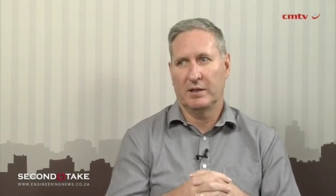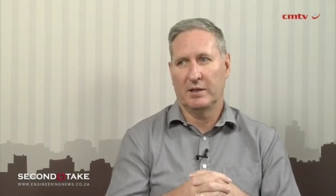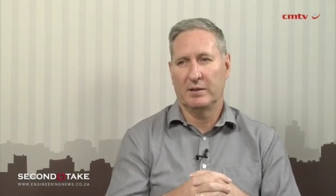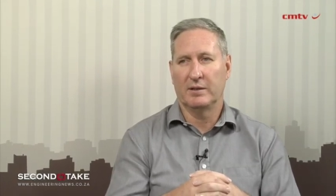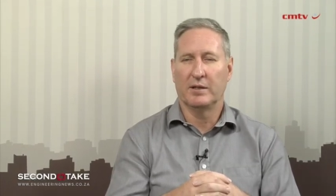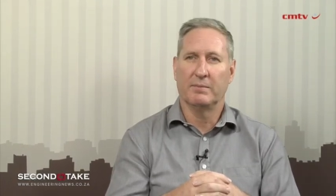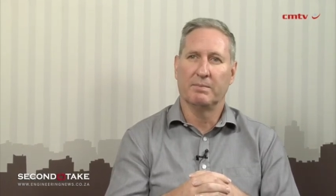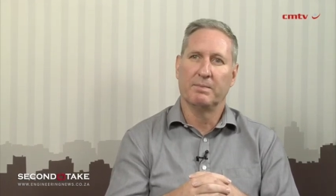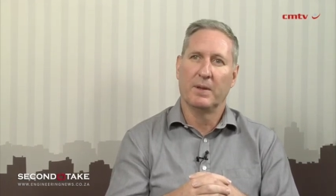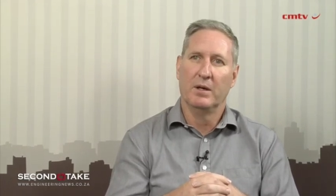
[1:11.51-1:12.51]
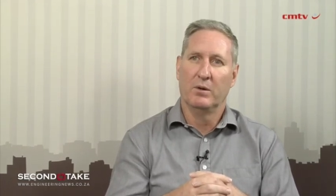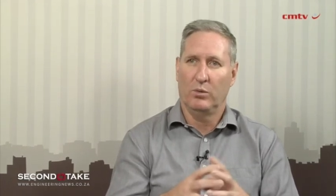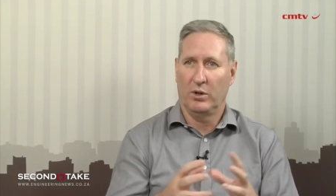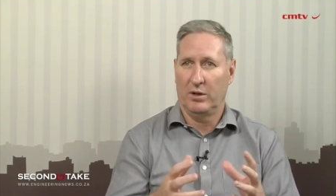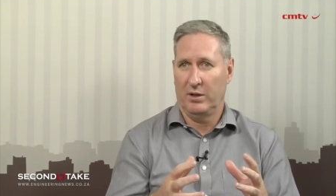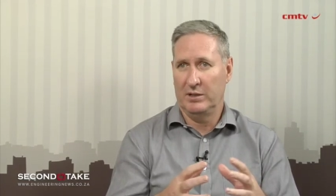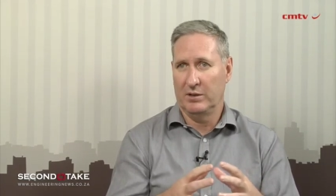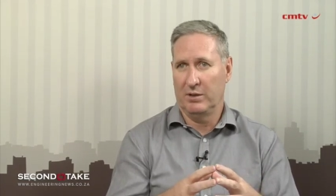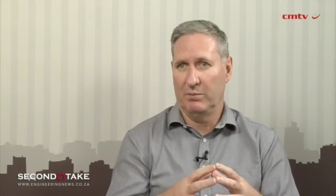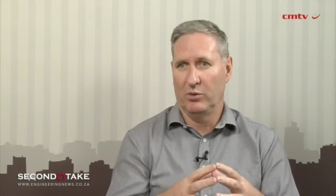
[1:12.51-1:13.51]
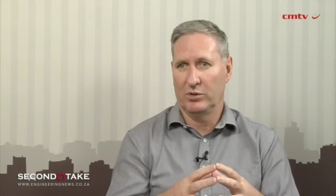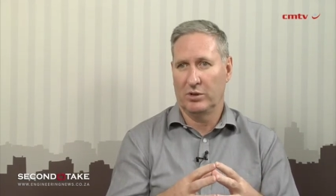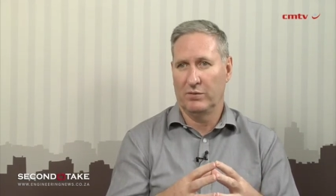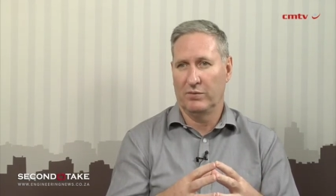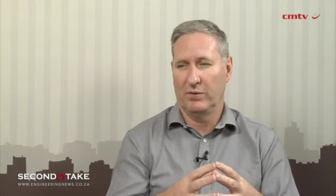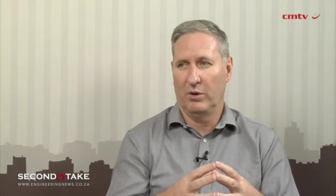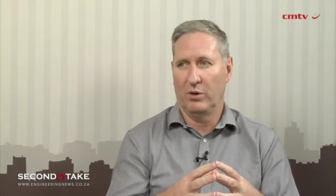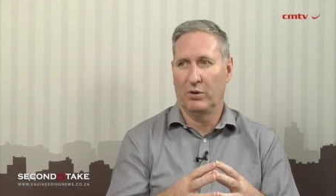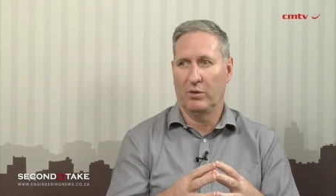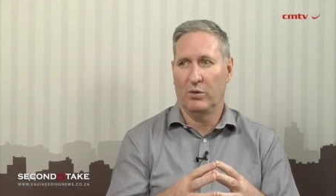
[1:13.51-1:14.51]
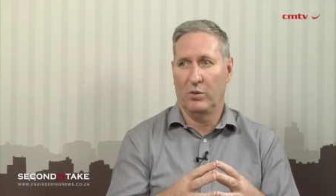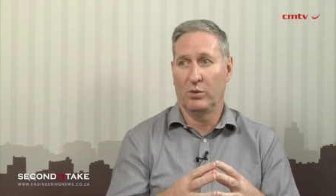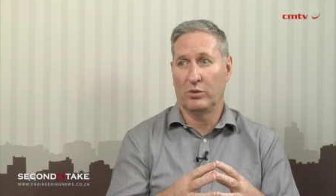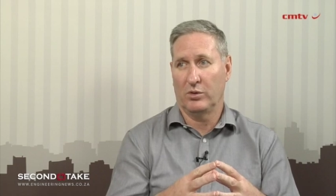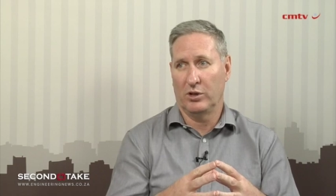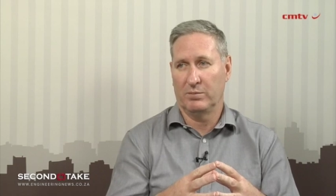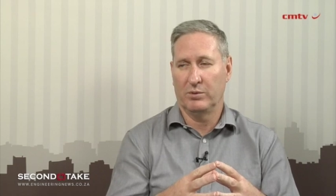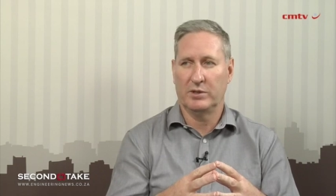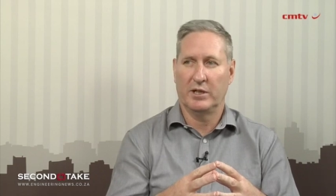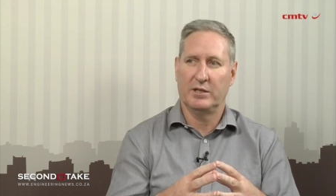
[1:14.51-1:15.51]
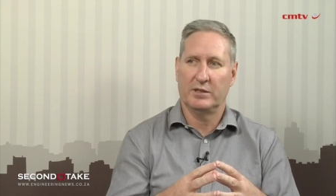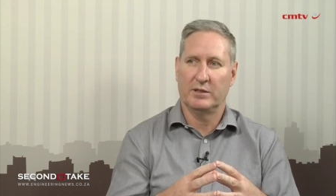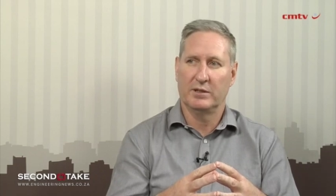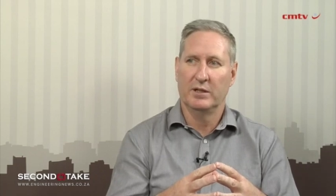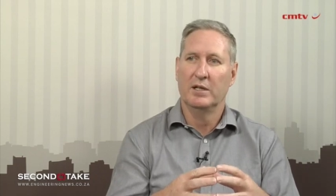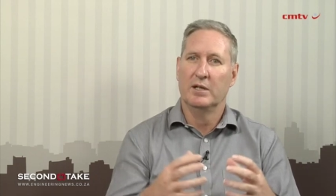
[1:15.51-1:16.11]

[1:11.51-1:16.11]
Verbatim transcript: and one of these are the more sort of long haul transportation.